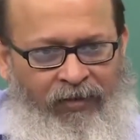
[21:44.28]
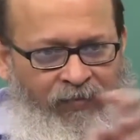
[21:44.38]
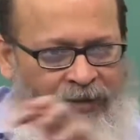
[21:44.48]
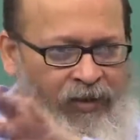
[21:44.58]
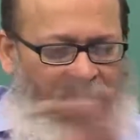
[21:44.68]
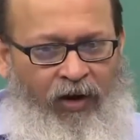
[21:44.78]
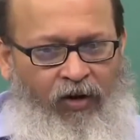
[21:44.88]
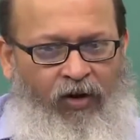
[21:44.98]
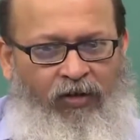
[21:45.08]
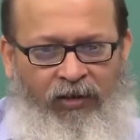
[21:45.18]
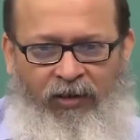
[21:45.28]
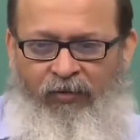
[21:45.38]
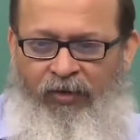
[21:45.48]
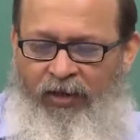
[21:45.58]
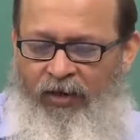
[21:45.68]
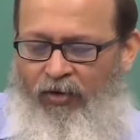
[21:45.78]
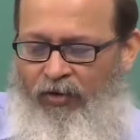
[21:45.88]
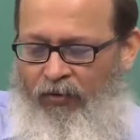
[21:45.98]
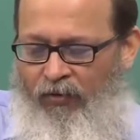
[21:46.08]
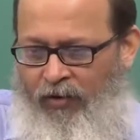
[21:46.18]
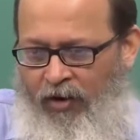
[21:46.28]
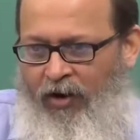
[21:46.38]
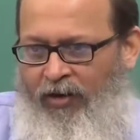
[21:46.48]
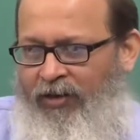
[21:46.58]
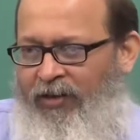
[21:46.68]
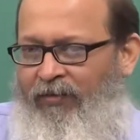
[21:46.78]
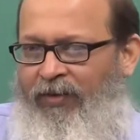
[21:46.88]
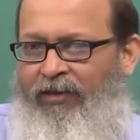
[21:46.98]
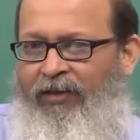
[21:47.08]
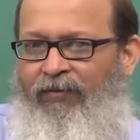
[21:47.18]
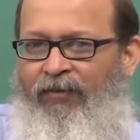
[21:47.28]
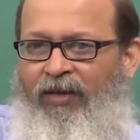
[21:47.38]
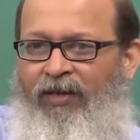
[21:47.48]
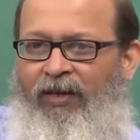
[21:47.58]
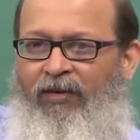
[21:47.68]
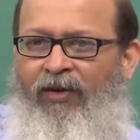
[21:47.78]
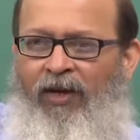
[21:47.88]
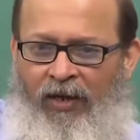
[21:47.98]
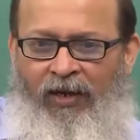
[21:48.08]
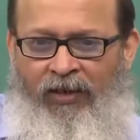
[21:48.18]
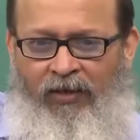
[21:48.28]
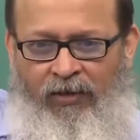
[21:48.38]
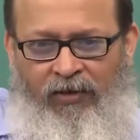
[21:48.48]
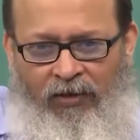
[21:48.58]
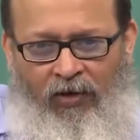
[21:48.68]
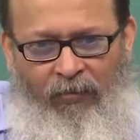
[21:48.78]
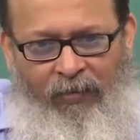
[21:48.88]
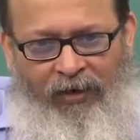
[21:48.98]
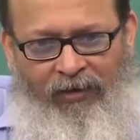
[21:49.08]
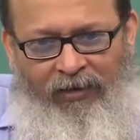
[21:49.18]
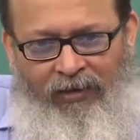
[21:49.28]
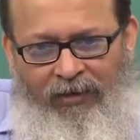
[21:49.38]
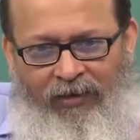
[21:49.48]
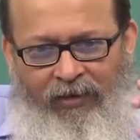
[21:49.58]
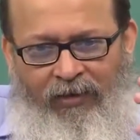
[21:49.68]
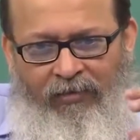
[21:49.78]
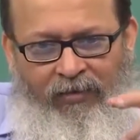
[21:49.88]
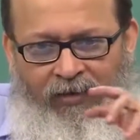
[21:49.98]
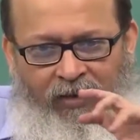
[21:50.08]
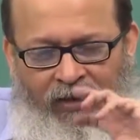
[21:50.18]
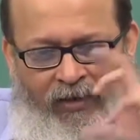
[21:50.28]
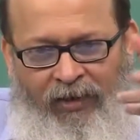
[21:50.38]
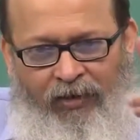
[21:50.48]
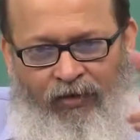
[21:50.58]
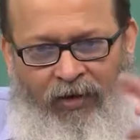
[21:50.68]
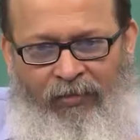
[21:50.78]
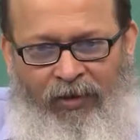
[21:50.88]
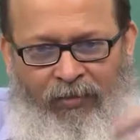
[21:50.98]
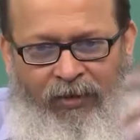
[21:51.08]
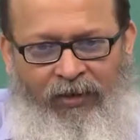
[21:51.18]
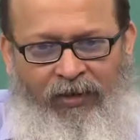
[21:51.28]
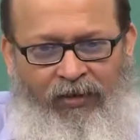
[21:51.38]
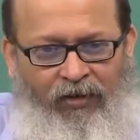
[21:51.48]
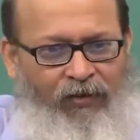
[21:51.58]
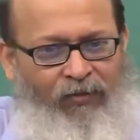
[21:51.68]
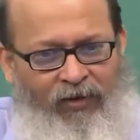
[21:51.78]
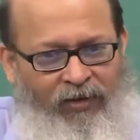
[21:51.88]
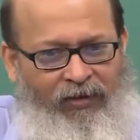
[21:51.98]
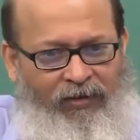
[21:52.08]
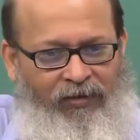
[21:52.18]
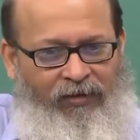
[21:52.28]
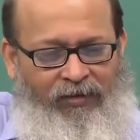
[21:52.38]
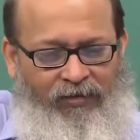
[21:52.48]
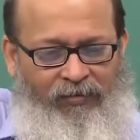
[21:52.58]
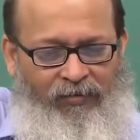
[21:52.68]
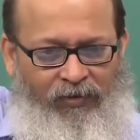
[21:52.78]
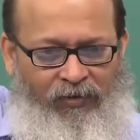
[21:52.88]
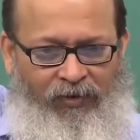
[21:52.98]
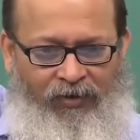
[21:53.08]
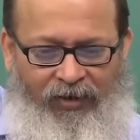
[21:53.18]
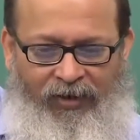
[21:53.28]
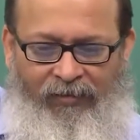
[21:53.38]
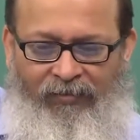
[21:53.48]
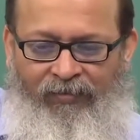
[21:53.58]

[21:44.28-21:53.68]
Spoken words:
with the dialogues and the way they are going to walk and the way they are, it's all practiced, it's nothing natural. Amitabh Bachchan is not what he is on the screen.